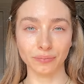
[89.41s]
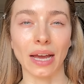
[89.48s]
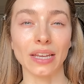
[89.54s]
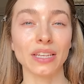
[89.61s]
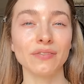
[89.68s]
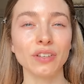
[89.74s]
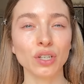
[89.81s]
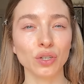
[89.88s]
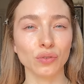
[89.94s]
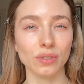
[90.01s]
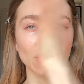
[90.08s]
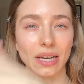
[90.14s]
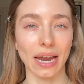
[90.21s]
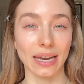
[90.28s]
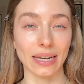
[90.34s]
I even use
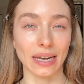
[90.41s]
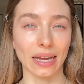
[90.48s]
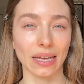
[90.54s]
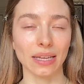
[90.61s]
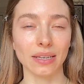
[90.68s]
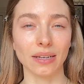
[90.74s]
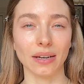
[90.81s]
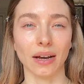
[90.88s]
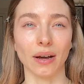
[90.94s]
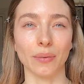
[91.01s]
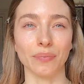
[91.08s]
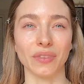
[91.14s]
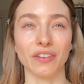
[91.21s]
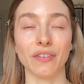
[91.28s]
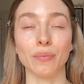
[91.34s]
it at night.
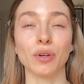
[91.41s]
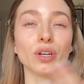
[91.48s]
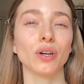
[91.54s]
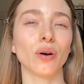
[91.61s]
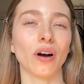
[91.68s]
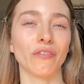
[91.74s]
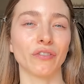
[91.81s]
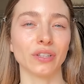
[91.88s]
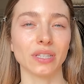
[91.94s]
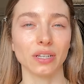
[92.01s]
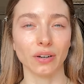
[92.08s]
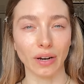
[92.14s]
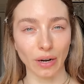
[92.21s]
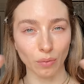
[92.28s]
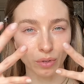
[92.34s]
If I'm gonna go out for dinner
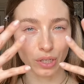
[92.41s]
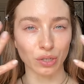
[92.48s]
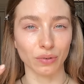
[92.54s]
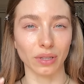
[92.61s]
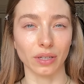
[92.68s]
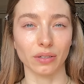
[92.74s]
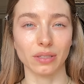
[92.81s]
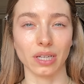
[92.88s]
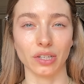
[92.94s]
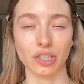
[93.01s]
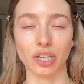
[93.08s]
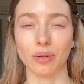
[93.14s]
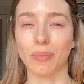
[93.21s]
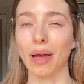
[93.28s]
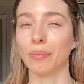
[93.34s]
and I wanna do a little touch
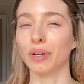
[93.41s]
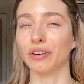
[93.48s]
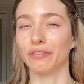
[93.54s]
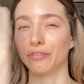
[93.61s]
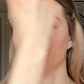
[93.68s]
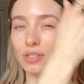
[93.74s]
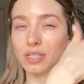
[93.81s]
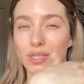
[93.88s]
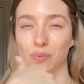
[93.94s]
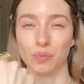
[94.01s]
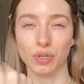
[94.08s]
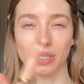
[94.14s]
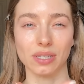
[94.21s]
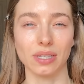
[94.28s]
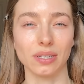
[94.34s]
up, I'm gonna first
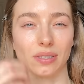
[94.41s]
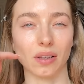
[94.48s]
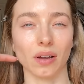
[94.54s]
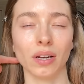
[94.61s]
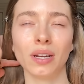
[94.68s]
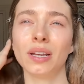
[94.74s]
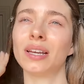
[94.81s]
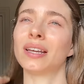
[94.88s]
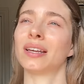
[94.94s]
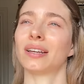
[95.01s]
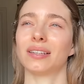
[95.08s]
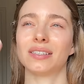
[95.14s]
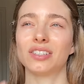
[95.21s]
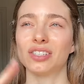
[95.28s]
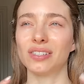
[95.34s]
spritz this on
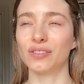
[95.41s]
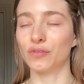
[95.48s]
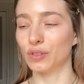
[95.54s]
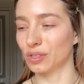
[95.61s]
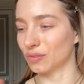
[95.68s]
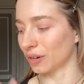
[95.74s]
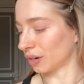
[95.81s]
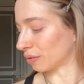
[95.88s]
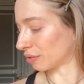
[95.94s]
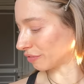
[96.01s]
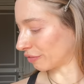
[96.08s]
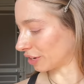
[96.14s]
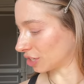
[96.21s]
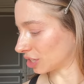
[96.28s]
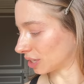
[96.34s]
because it just feels very
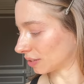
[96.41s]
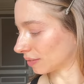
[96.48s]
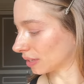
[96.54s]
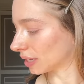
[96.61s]
refreshing.